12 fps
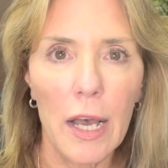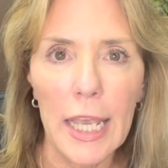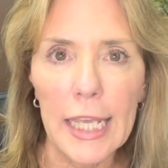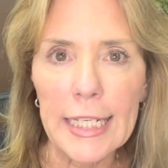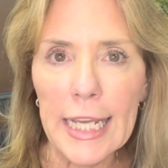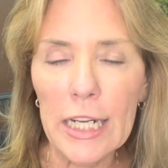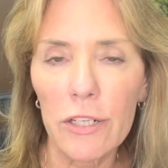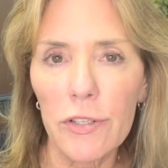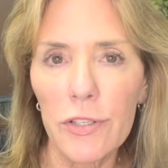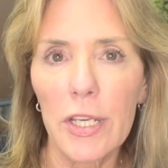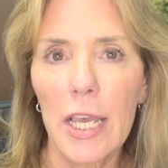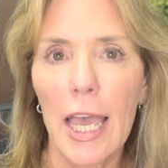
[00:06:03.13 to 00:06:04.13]

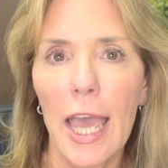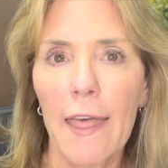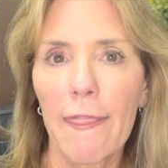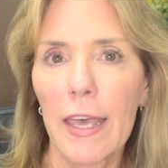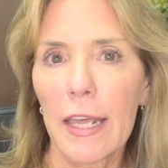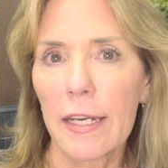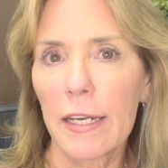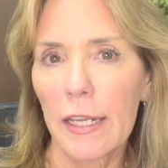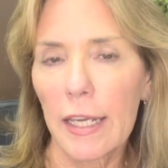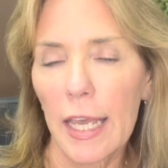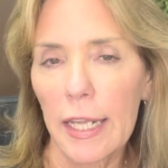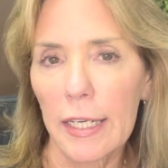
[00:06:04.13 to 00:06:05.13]
needles and
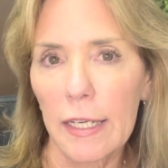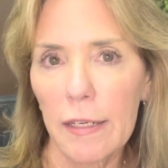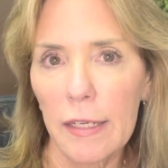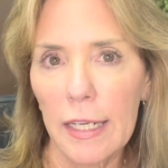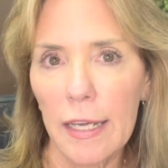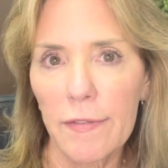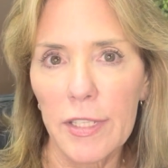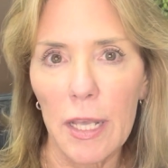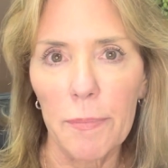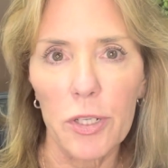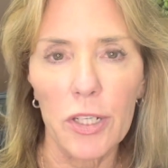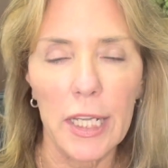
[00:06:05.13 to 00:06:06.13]
then can give
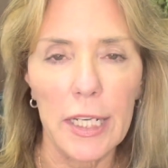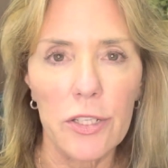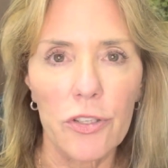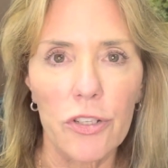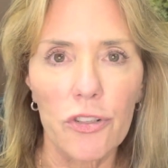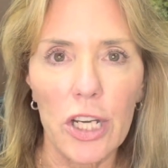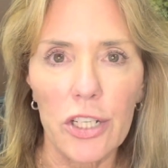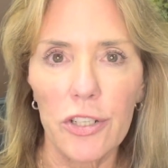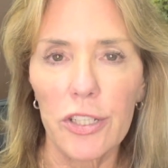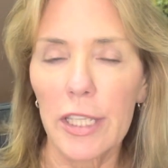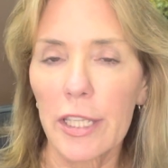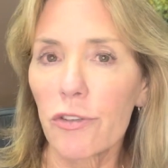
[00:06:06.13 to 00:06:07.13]
subcutaneous
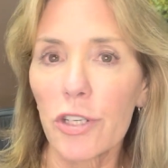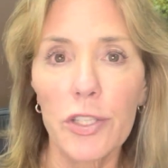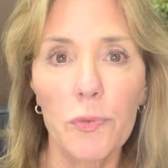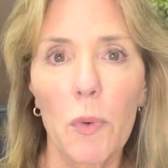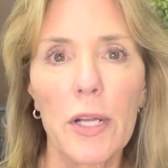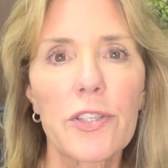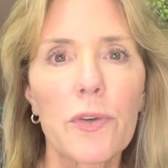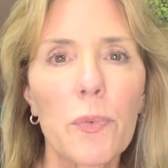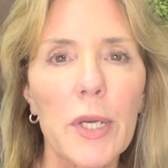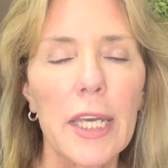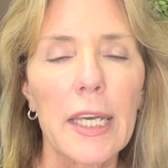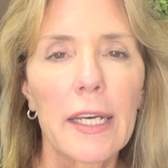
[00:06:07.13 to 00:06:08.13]
injections, and they're just once a
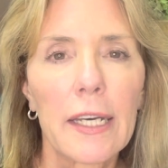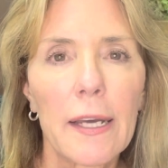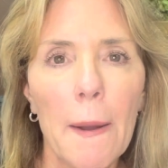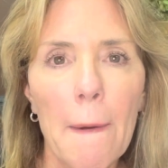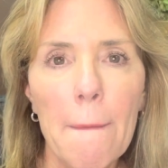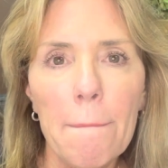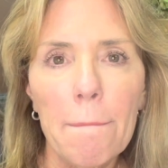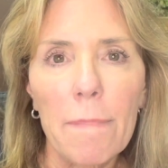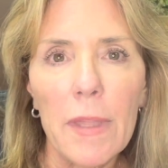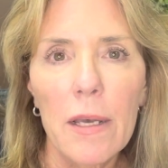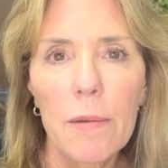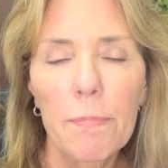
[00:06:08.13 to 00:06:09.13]
week.
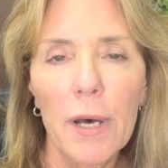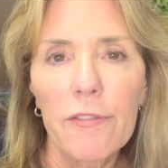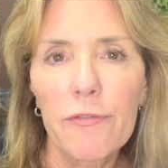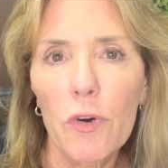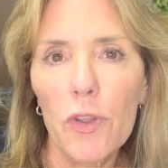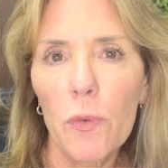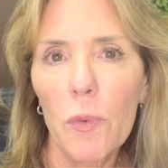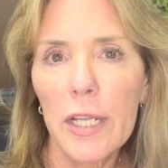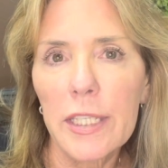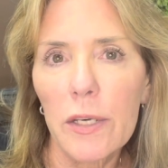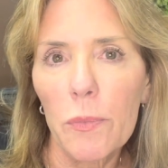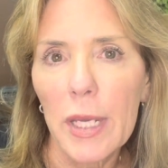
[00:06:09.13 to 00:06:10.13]
But for the
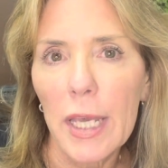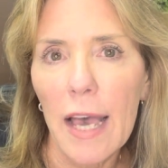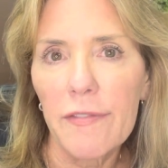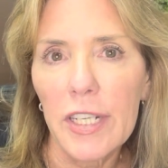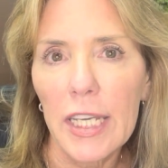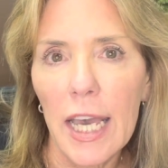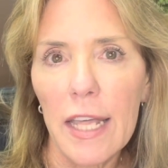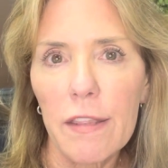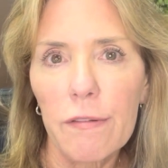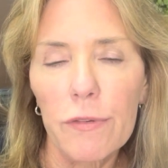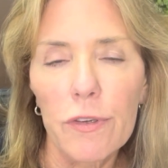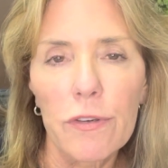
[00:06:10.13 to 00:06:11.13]
ones that we have to get
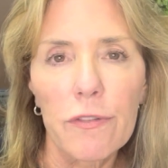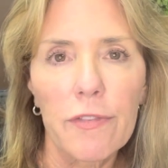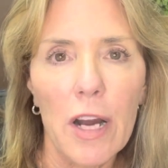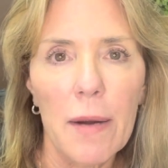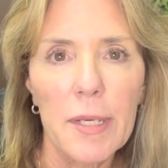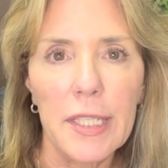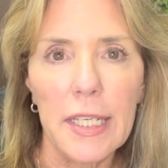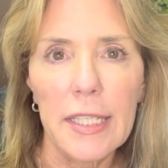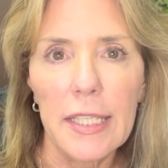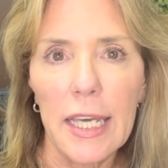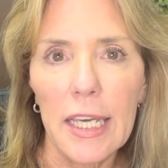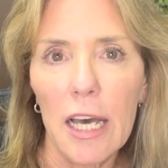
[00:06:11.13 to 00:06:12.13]
through
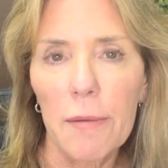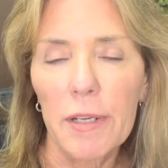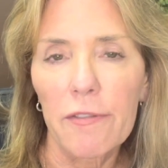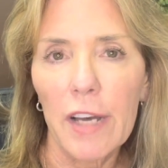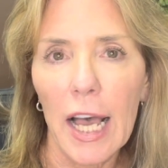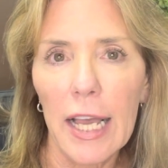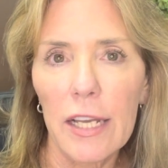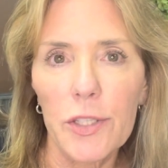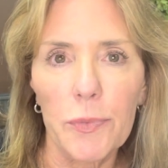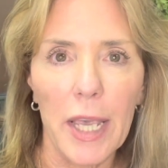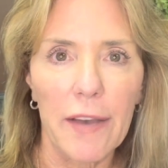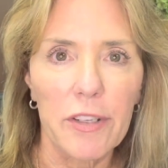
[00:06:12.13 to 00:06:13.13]
pharmacies, they come in
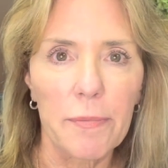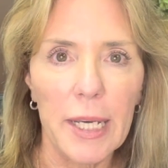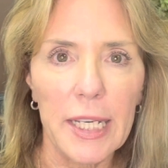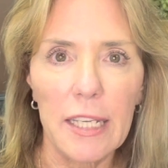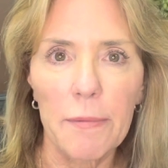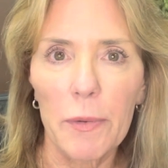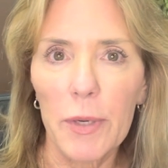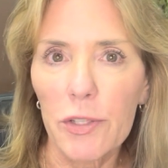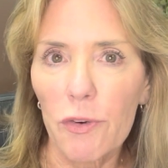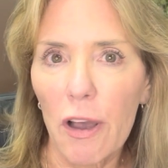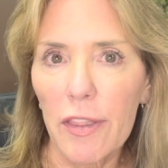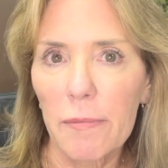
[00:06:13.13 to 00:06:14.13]
vials, we have to mix them, and we
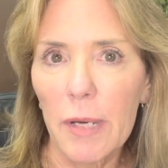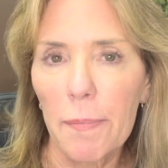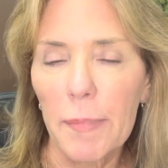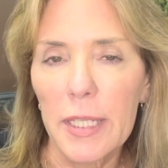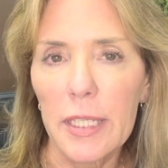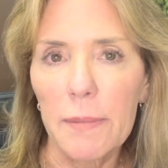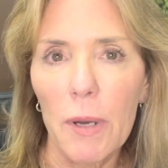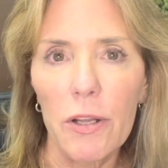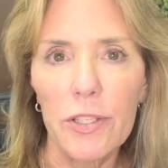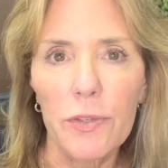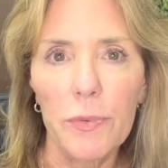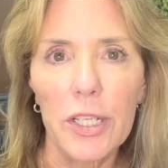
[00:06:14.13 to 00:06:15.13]
draw them up in
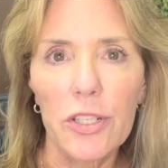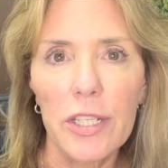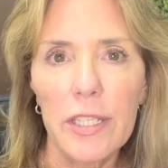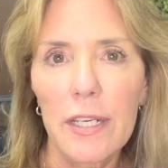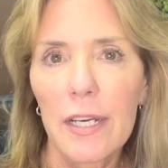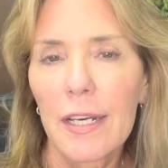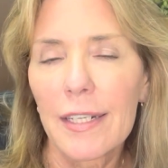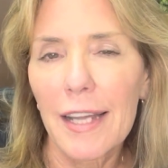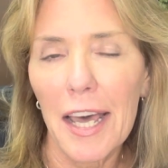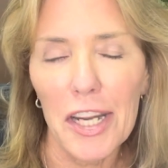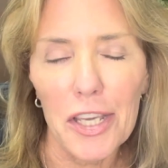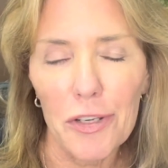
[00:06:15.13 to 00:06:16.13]
small syringes.
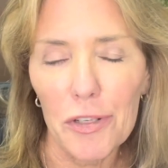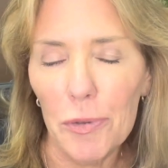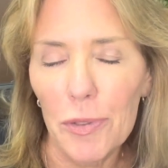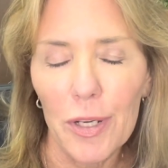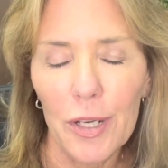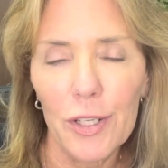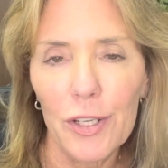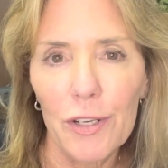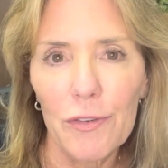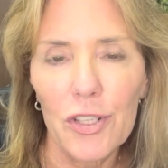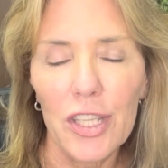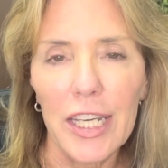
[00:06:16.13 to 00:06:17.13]
Not a
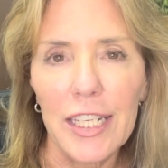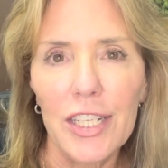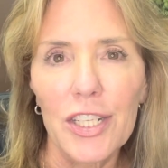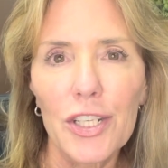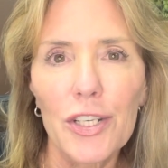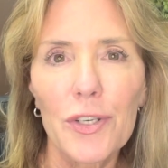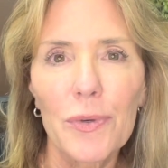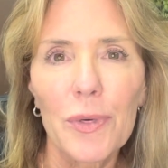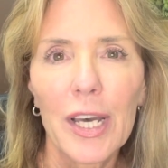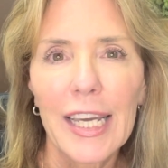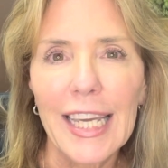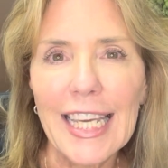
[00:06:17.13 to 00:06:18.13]
huge thing to
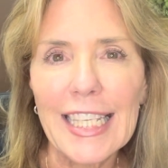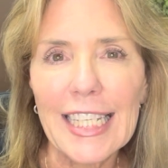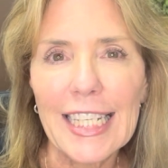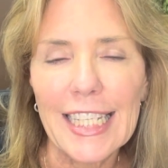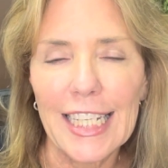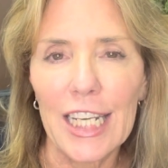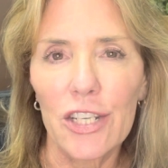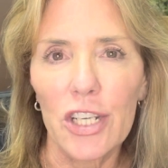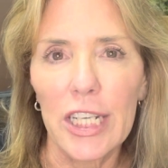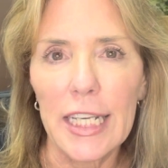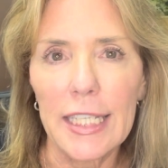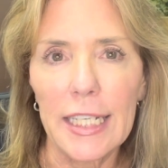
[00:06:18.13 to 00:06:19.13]
do, easy to teach
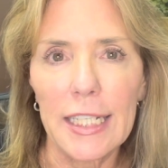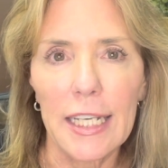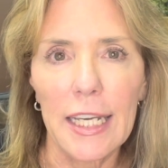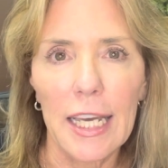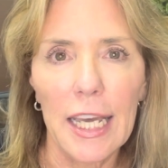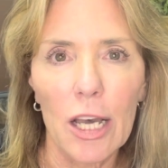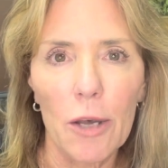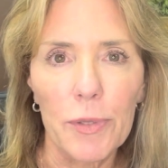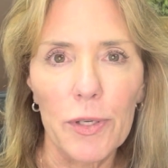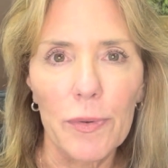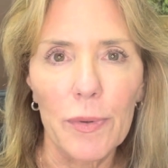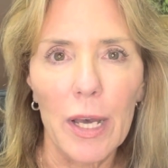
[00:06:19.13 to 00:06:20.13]
and easy to help
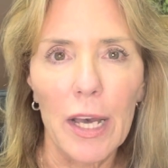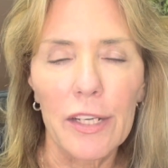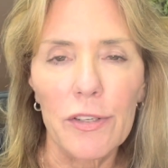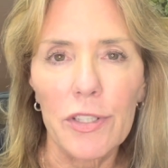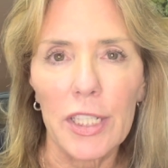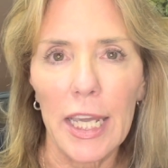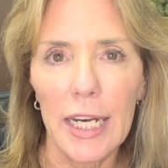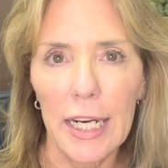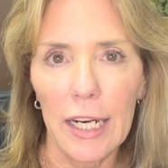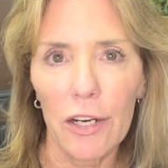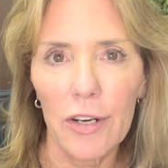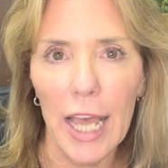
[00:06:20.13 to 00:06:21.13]
you understand
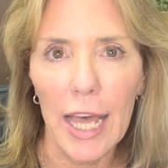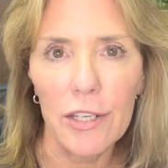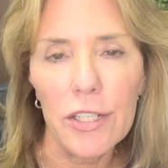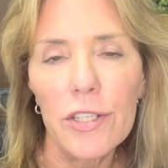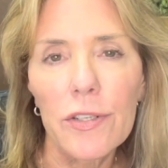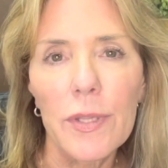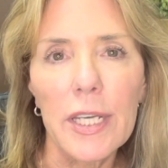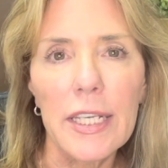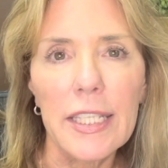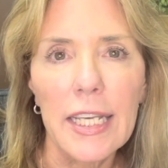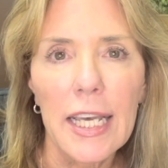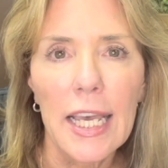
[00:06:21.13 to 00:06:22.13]
and learn how to do
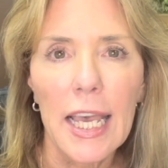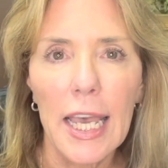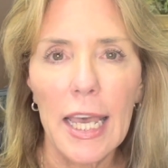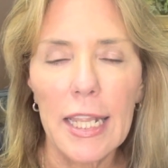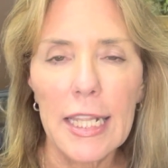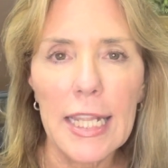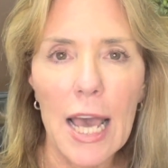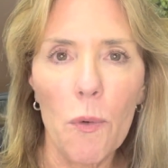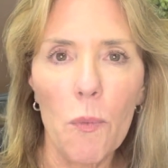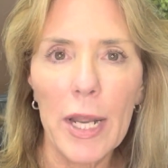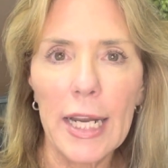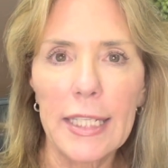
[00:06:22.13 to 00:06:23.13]
this. Now,
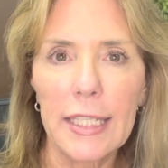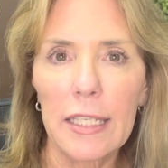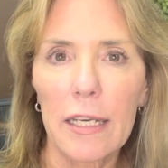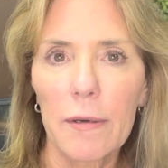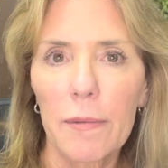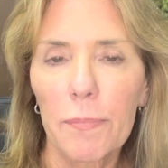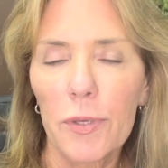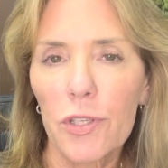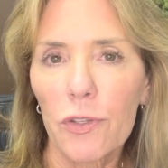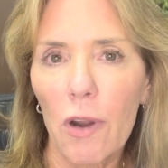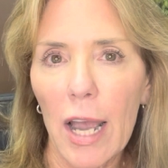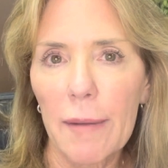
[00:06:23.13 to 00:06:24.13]
when it's
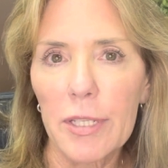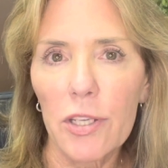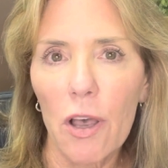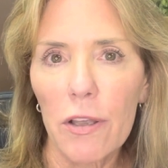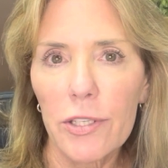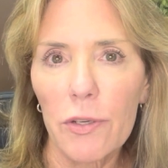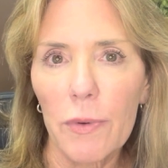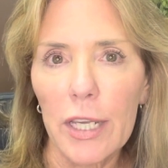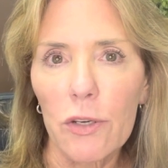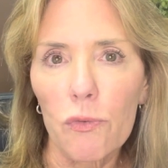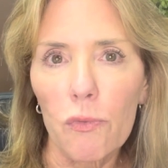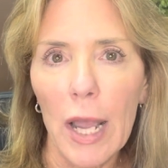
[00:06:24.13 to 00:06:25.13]
prescribed, it's also a
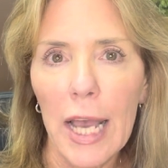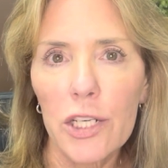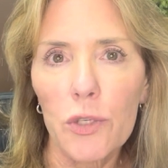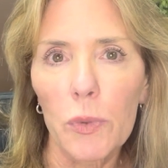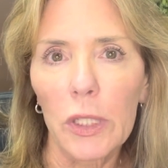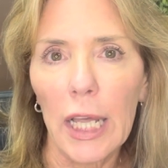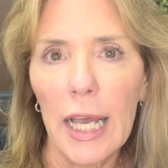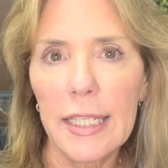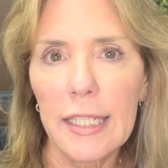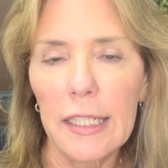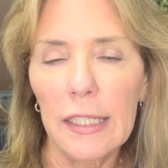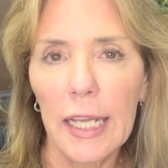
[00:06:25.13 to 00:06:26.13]
gradual
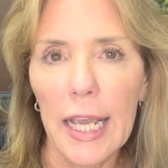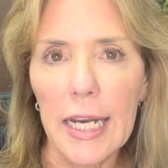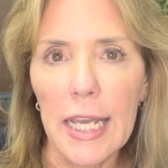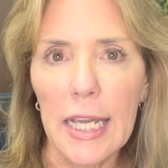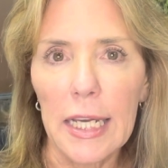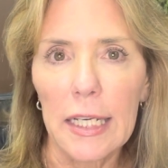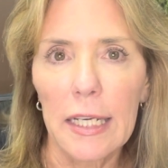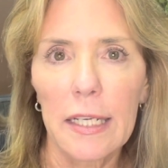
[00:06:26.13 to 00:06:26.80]
escalating